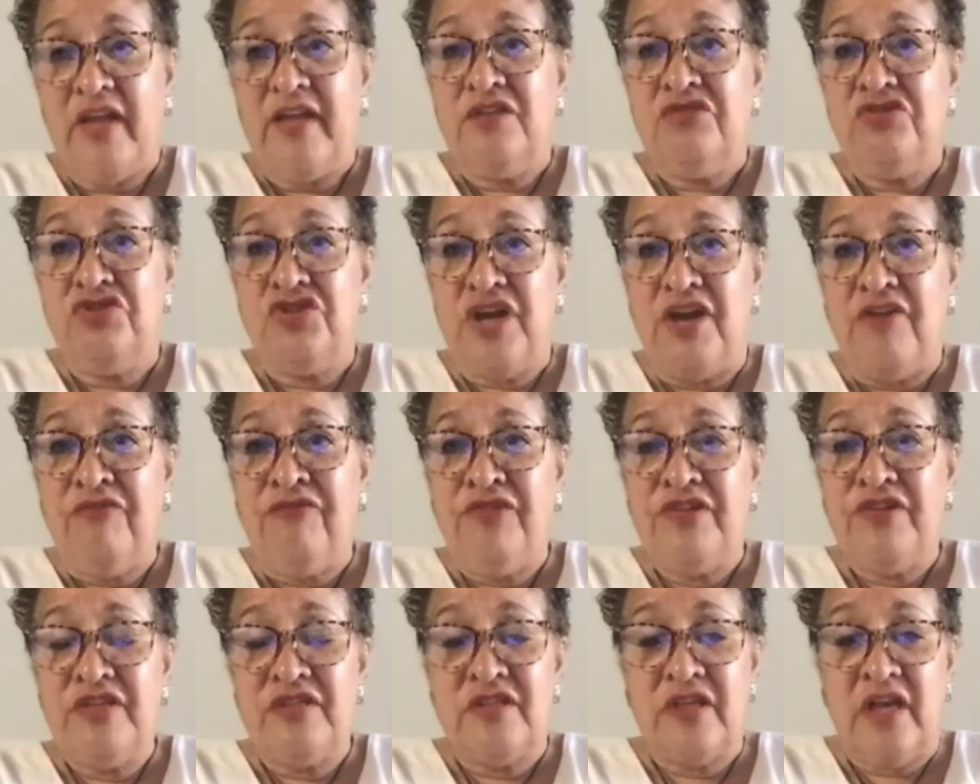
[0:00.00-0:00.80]

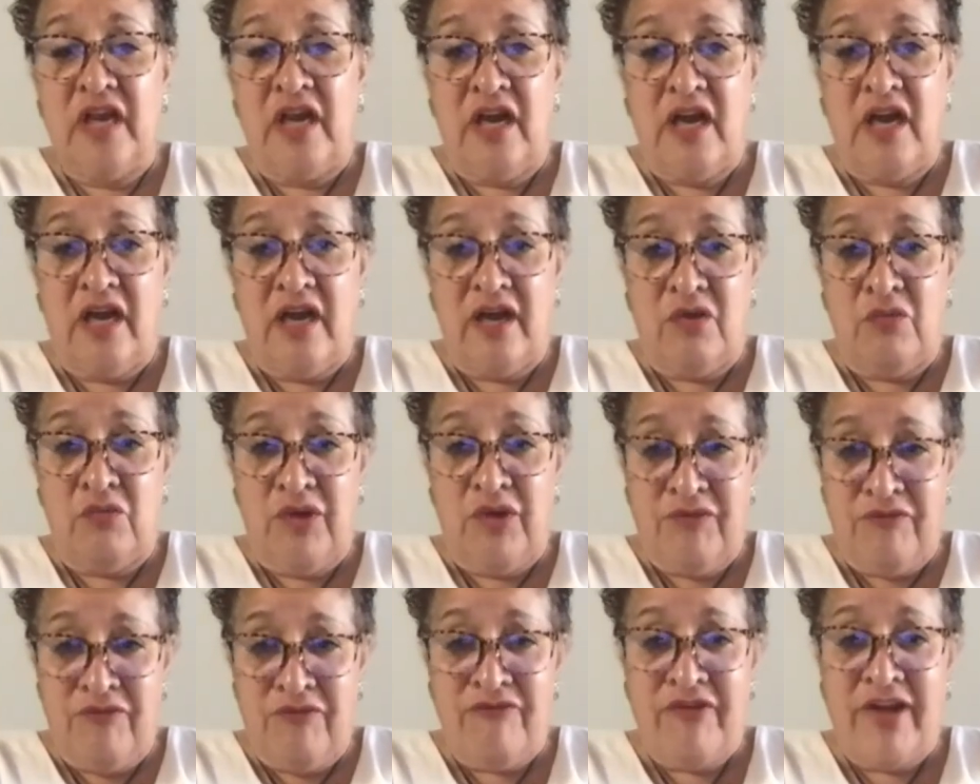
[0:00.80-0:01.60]

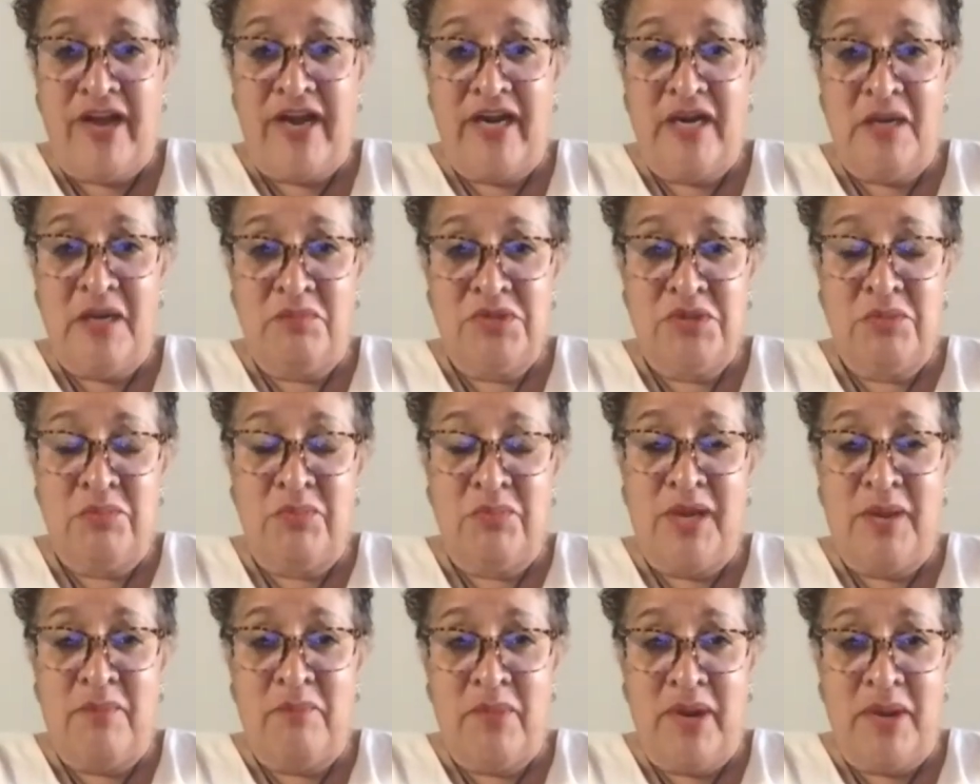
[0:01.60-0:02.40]
invited him to
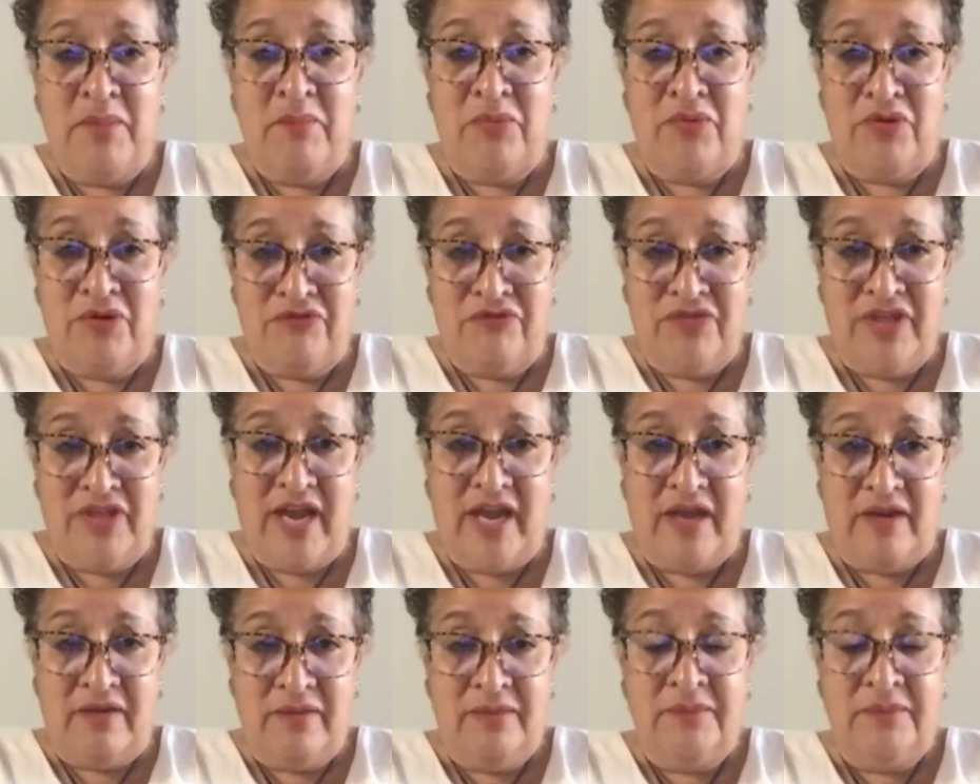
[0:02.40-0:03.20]
be a member of that.